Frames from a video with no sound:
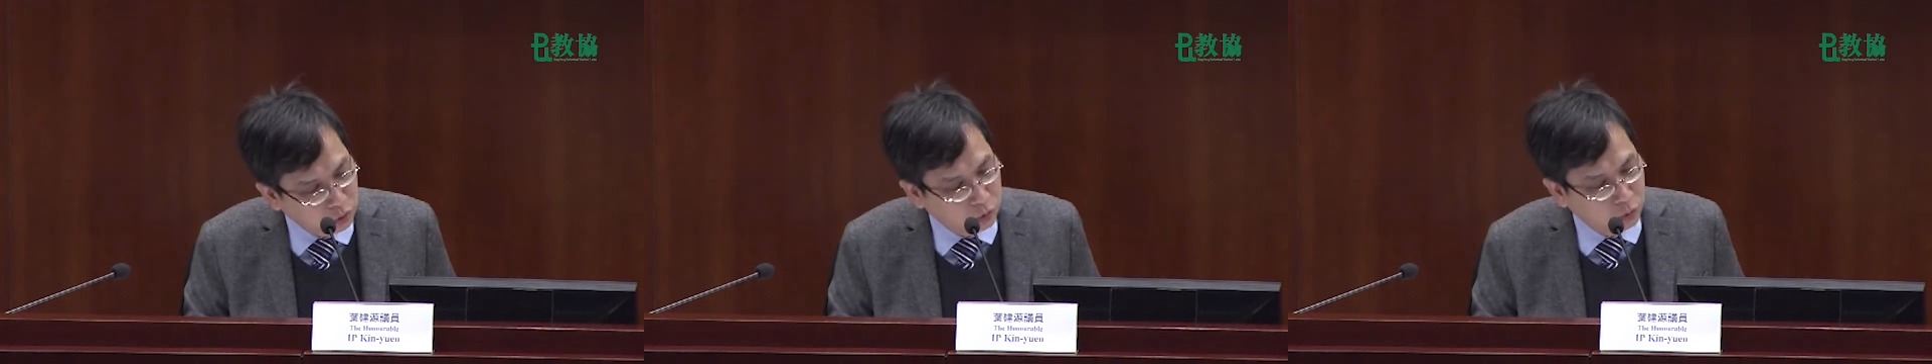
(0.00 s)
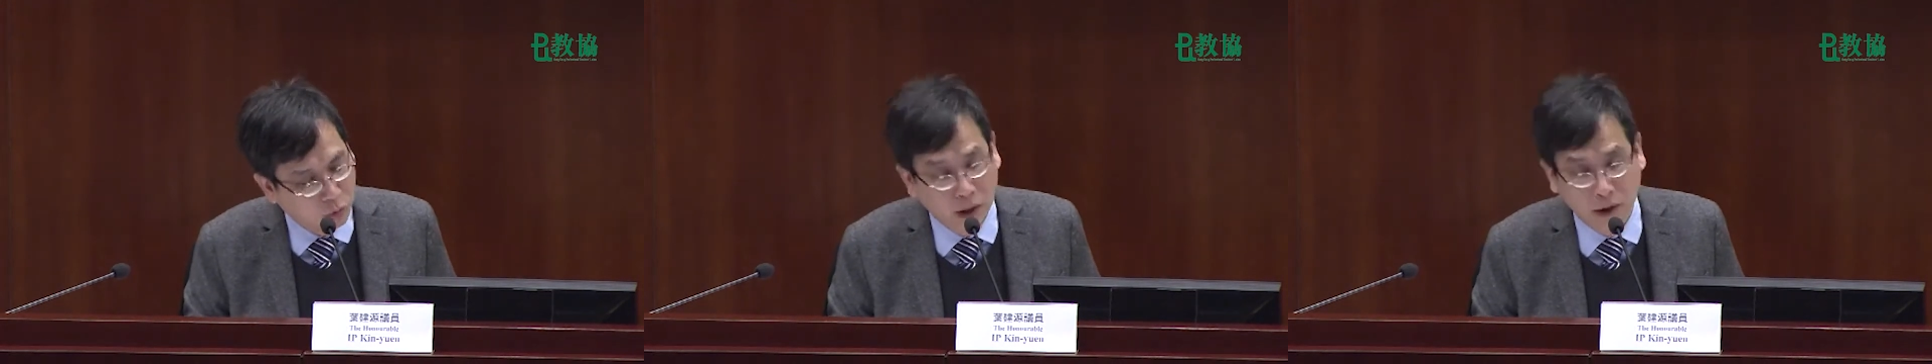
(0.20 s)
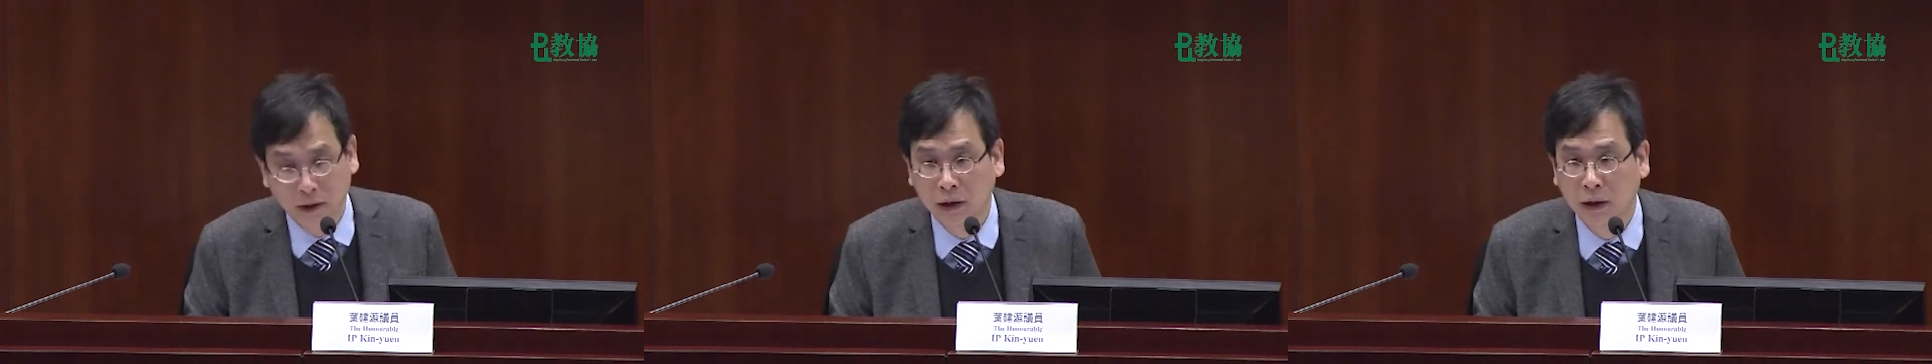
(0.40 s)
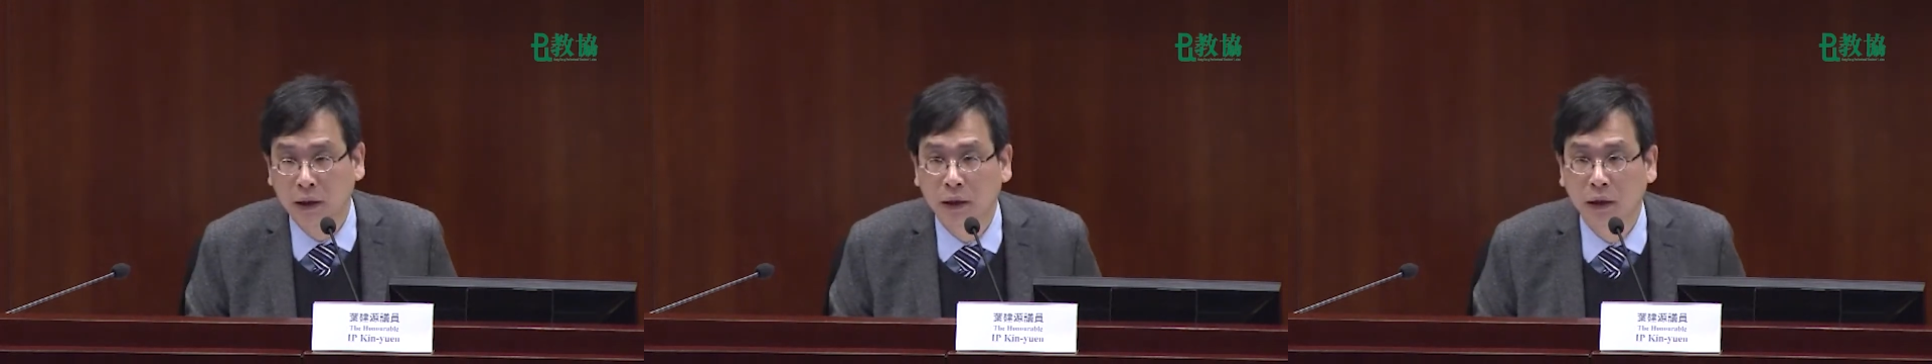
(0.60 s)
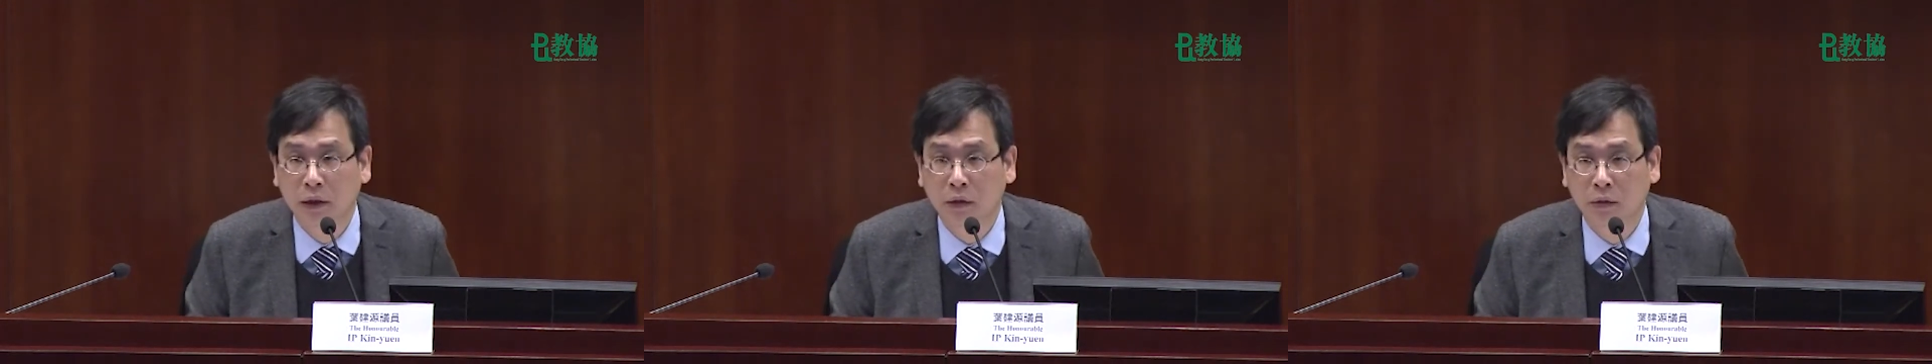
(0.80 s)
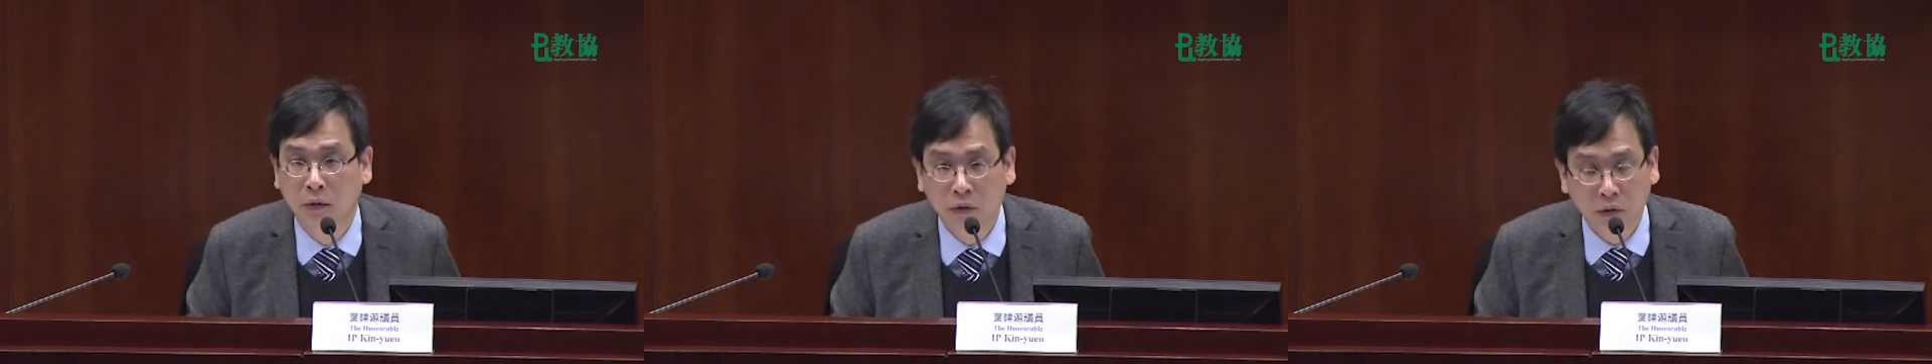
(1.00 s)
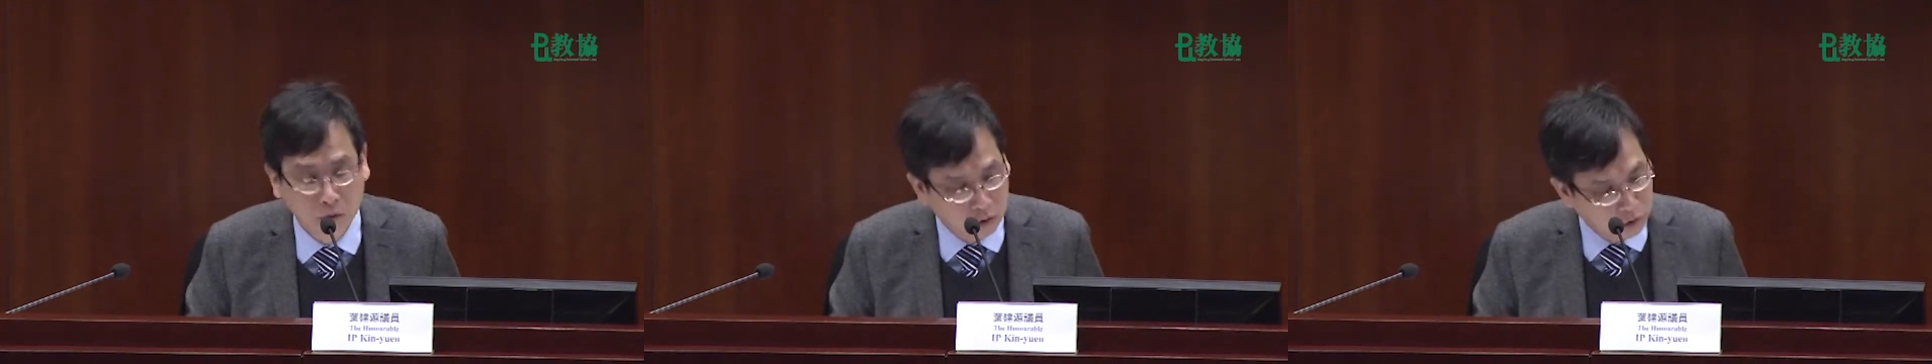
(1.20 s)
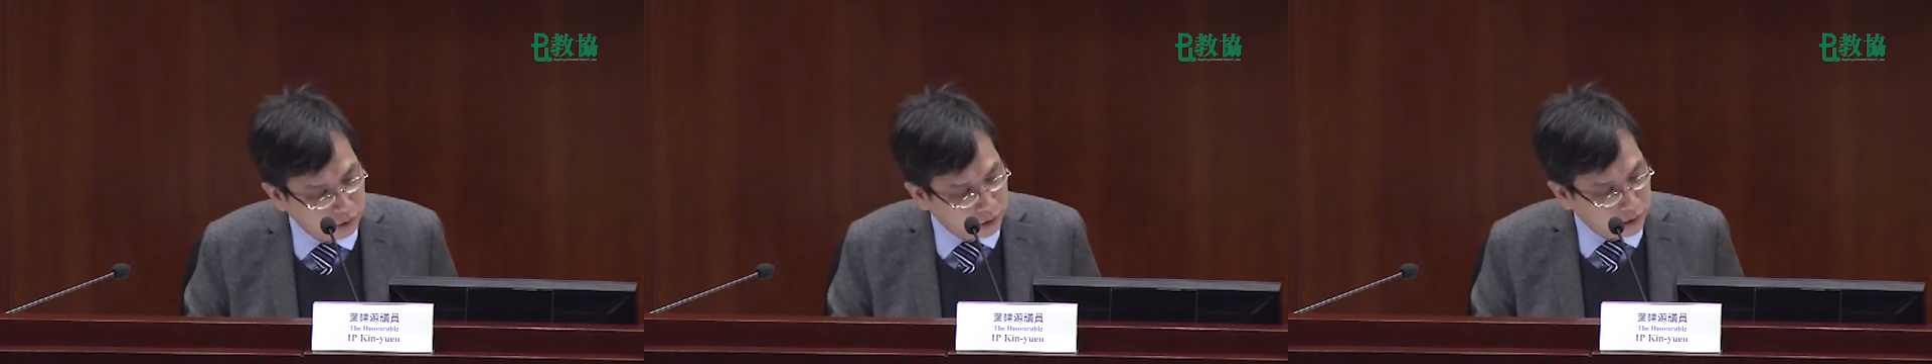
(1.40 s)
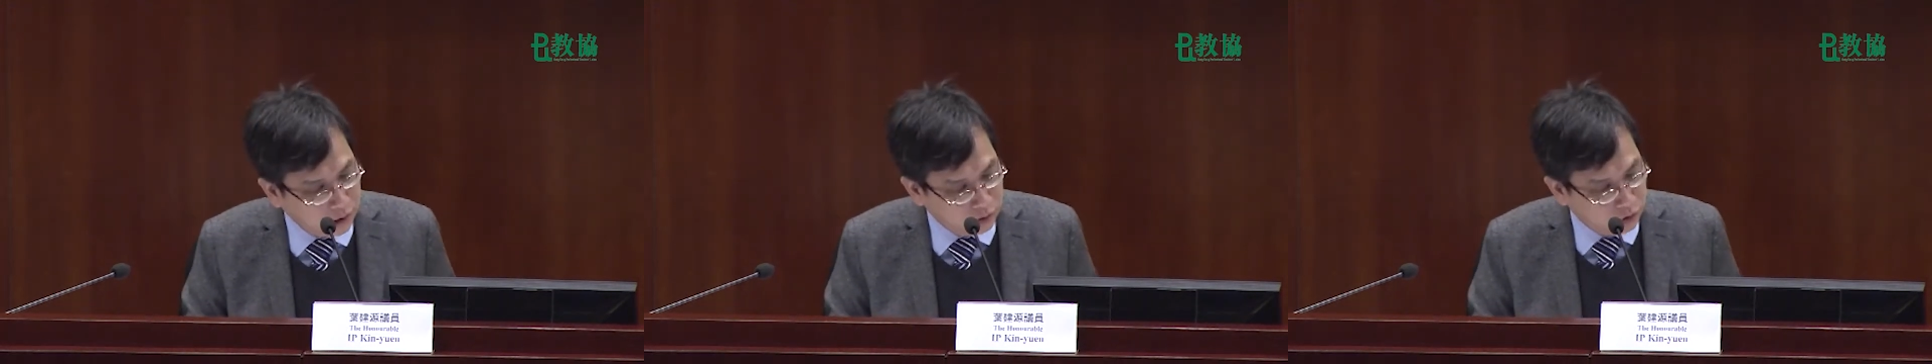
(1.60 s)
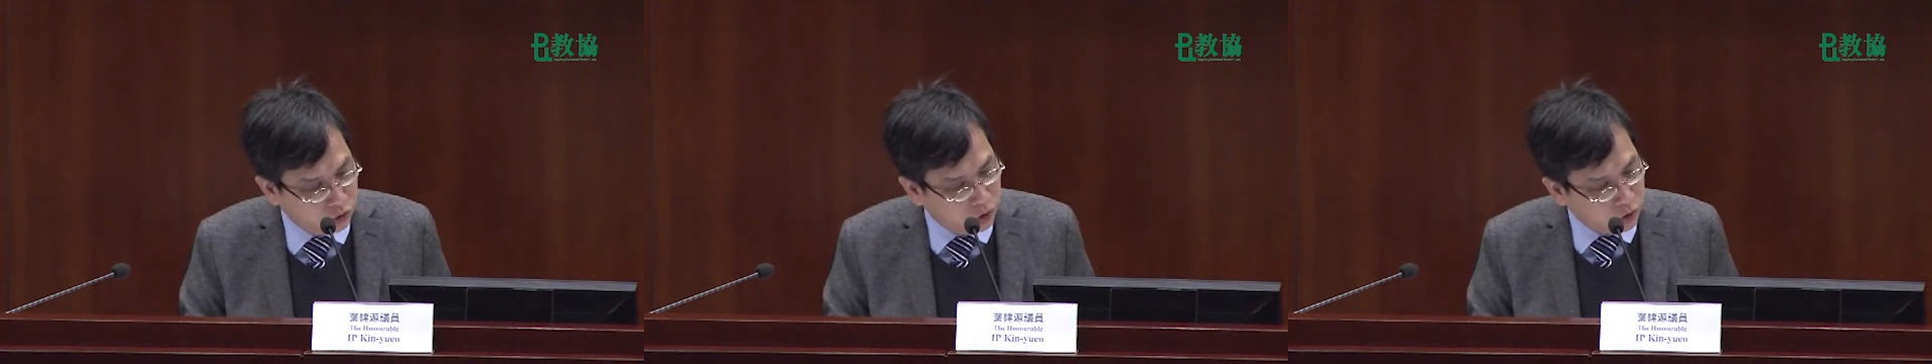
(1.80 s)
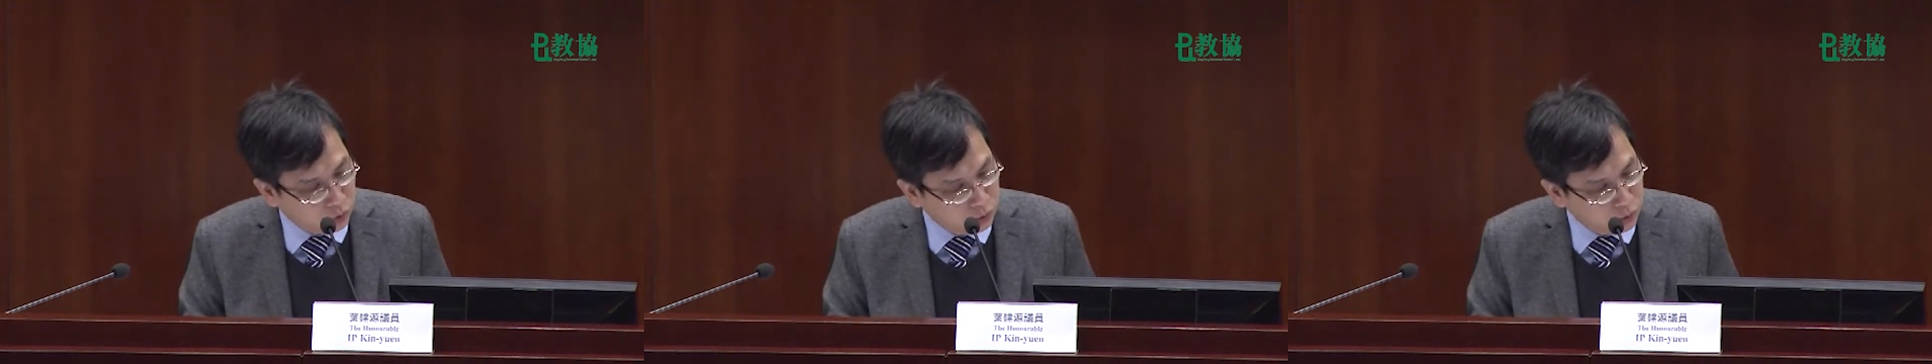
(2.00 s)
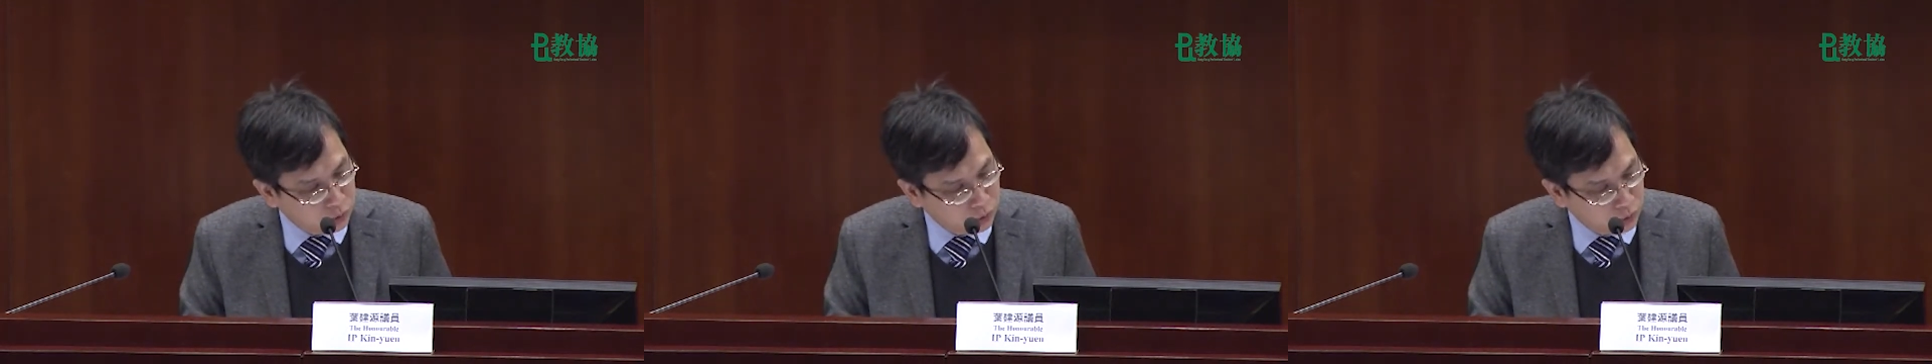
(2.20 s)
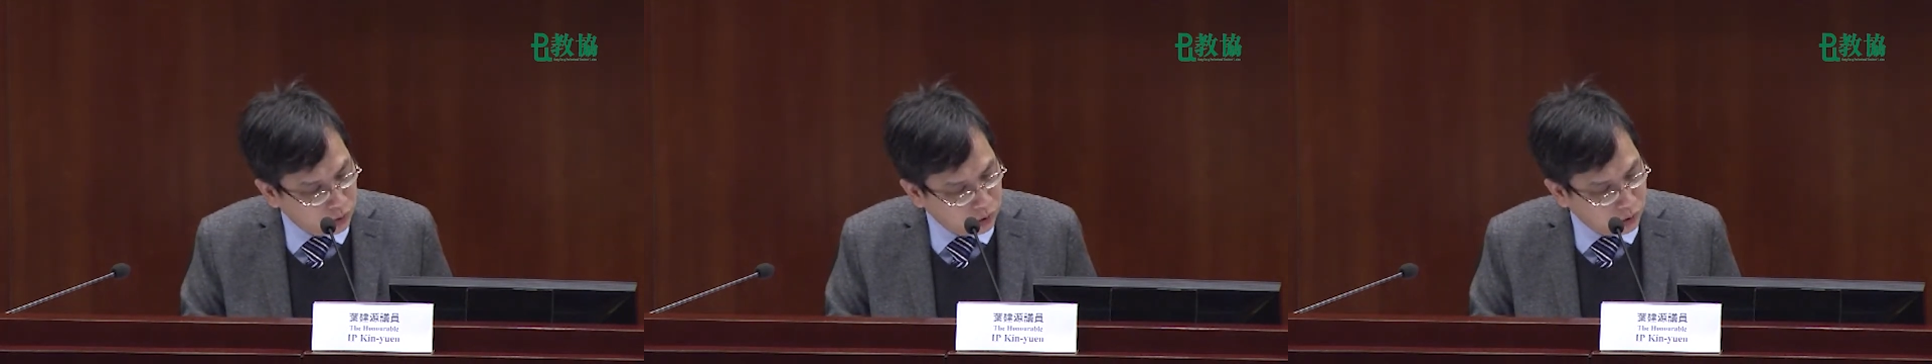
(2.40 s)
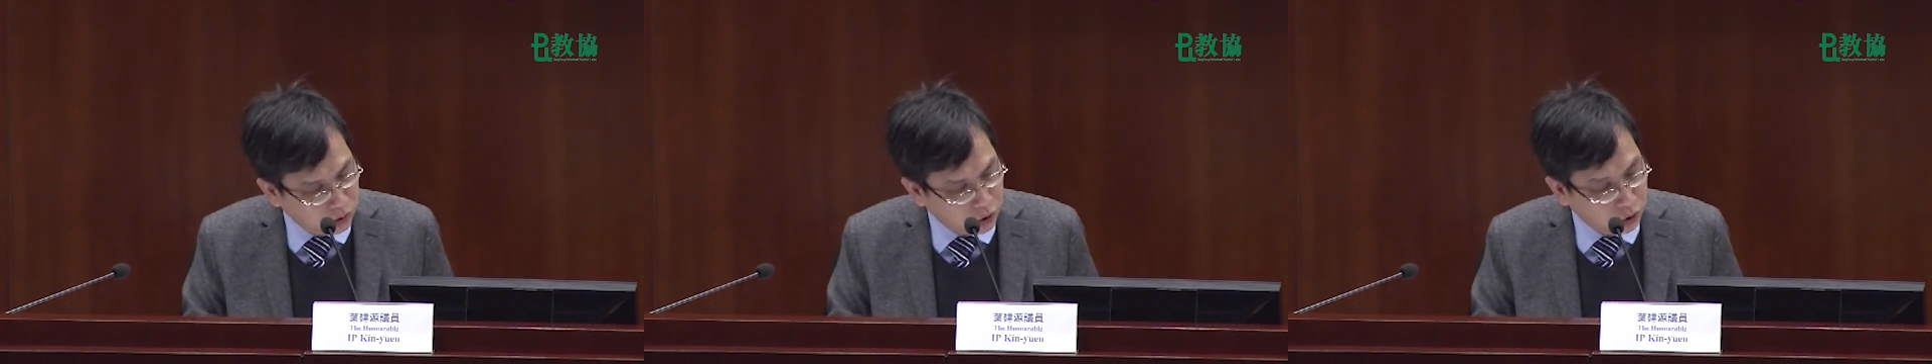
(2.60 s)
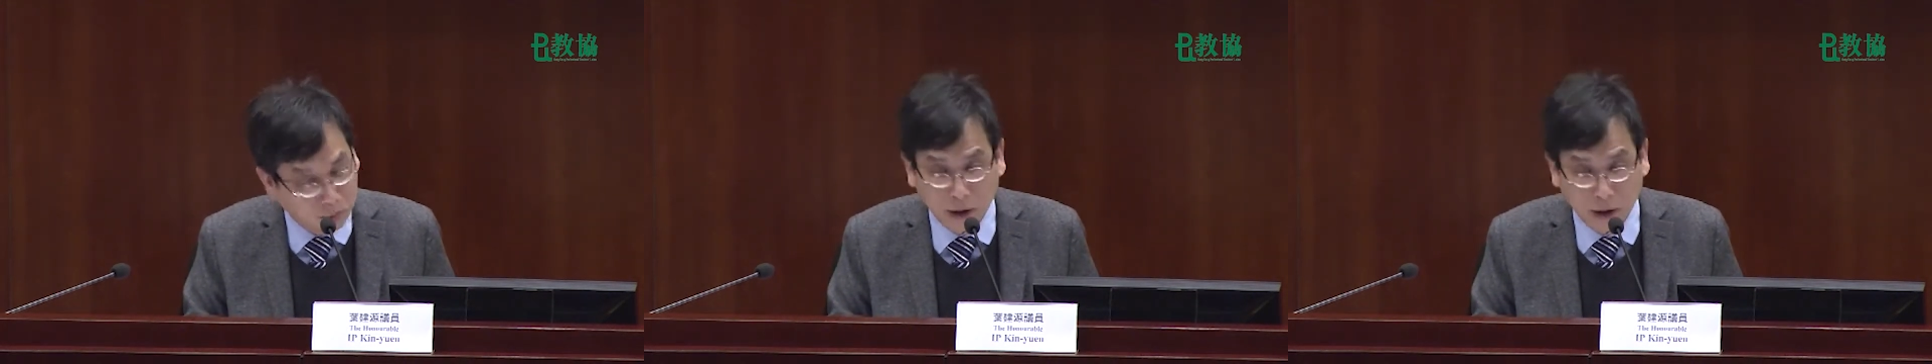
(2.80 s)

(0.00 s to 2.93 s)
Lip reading: severe intellectual disability students,